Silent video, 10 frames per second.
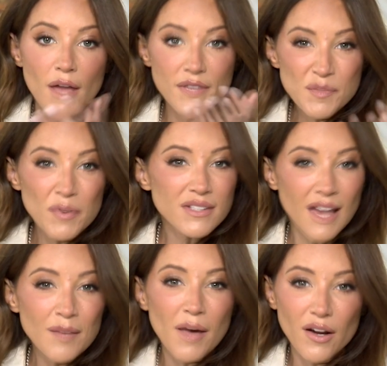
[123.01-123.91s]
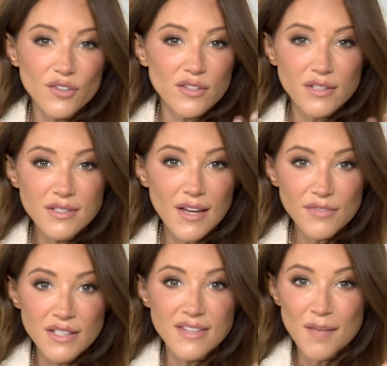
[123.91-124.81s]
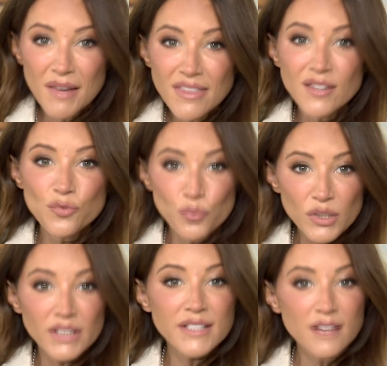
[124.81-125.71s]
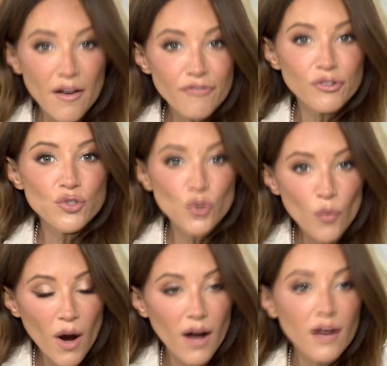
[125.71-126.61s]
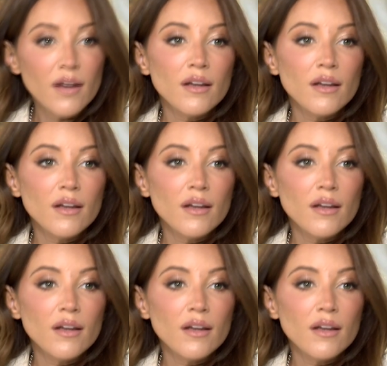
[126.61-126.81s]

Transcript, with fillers: And these Bills linebackers and these safeties, they made things really tough for Tua